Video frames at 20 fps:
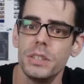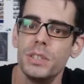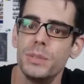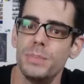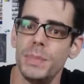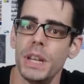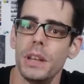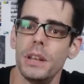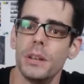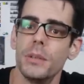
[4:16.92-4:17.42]

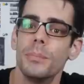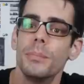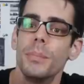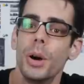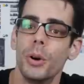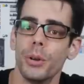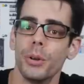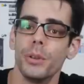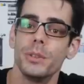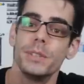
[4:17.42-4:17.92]
speed
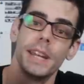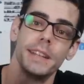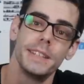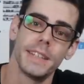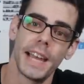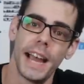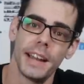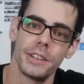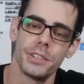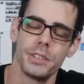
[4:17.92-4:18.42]
motors
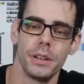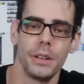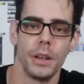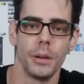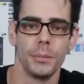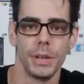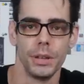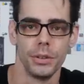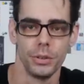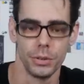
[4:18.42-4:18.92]
attached to
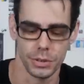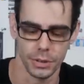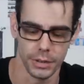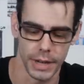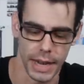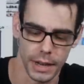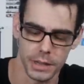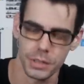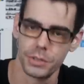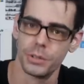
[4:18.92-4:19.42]
them, and those are
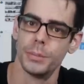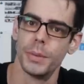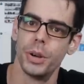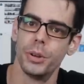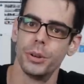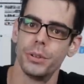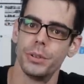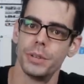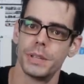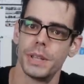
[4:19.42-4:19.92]
extra
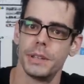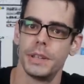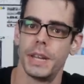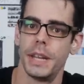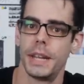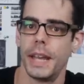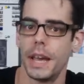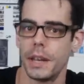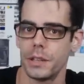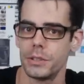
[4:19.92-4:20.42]
motors that
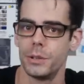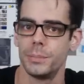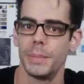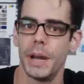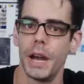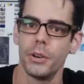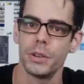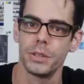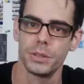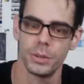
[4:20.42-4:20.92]
take extra
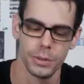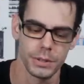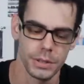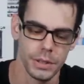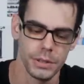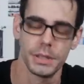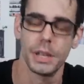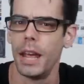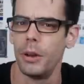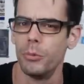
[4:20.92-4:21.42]
power
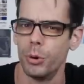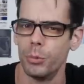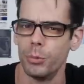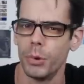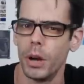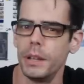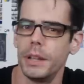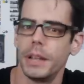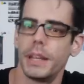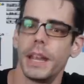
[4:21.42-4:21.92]
sources and will
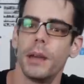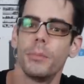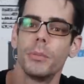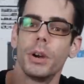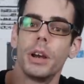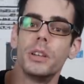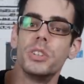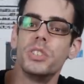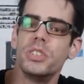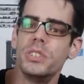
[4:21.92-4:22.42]
run the
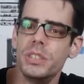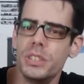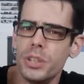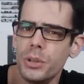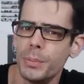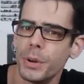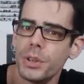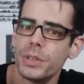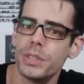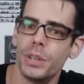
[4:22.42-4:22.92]
camera
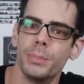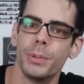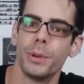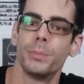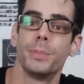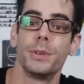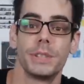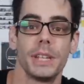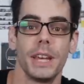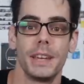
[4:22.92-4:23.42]
super
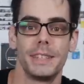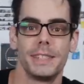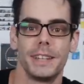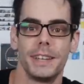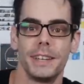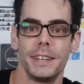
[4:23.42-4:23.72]
precisely.